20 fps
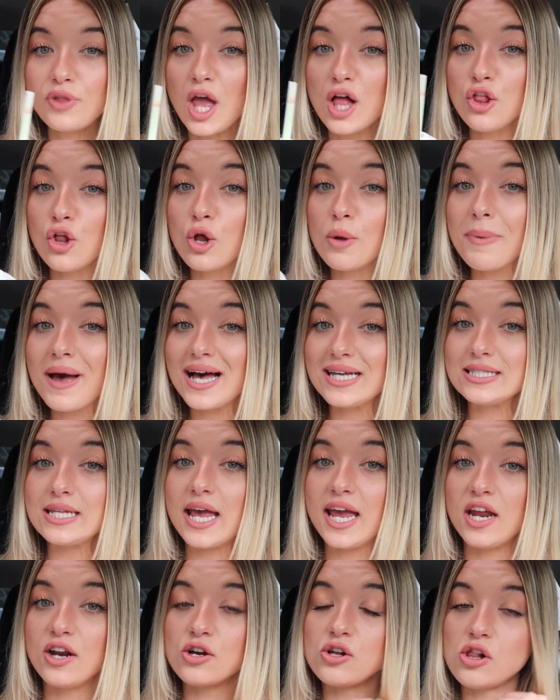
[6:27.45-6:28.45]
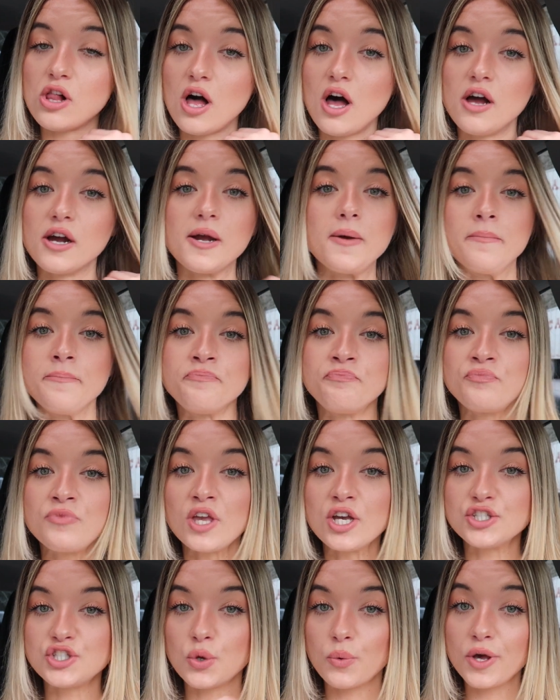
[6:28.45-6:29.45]
little past 8 o'clock.
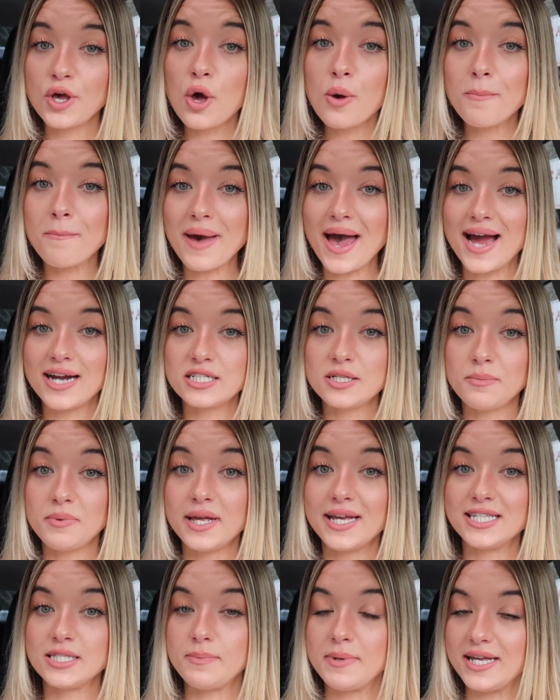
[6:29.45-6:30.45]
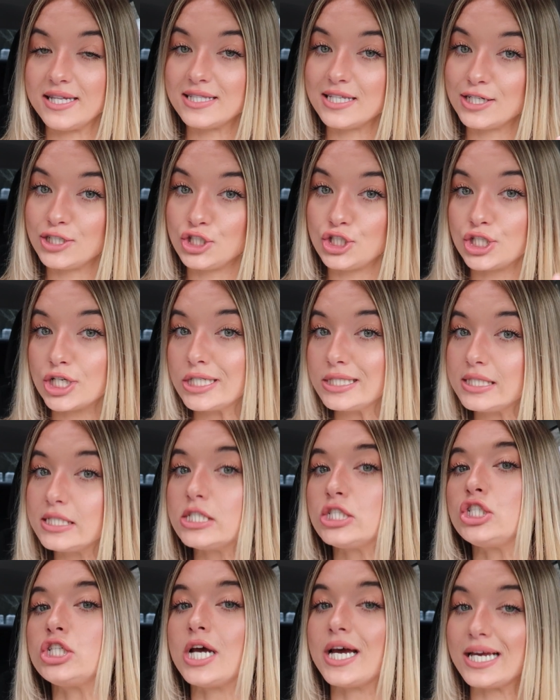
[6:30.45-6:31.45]
So we go back to Blaze Pizza just
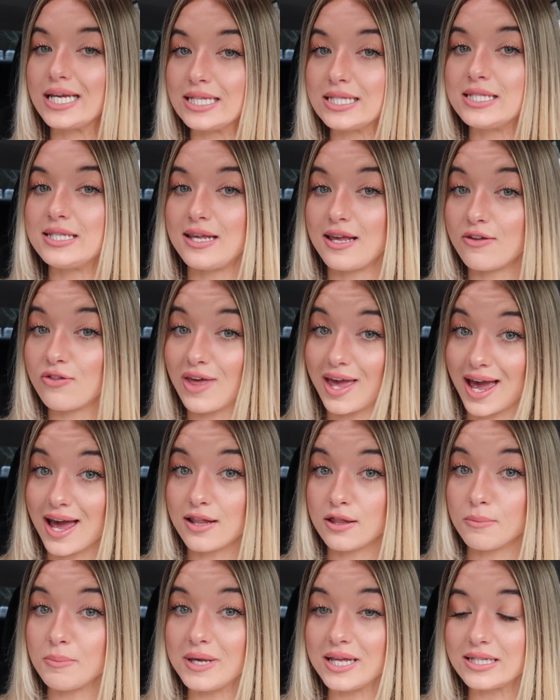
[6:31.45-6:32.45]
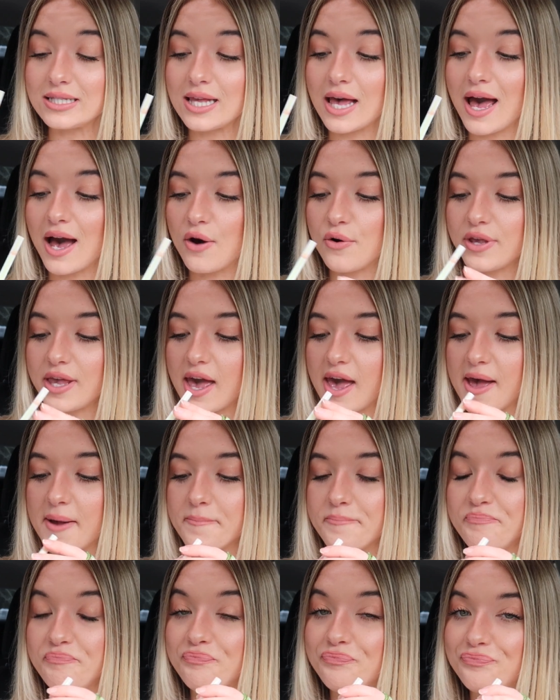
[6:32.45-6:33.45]
to check and see if they have the pizza out
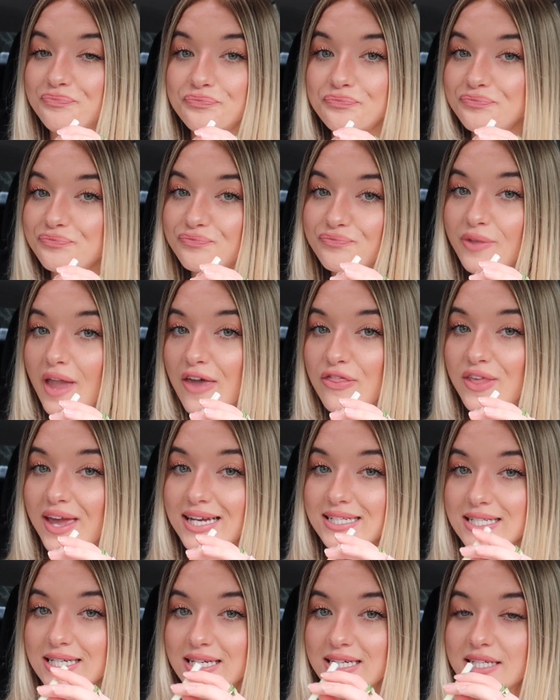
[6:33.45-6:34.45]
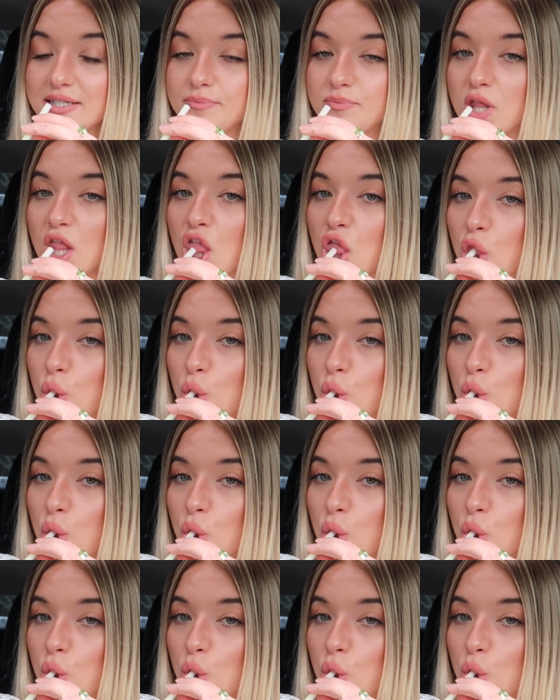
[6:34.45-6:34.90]
yet. They didn't.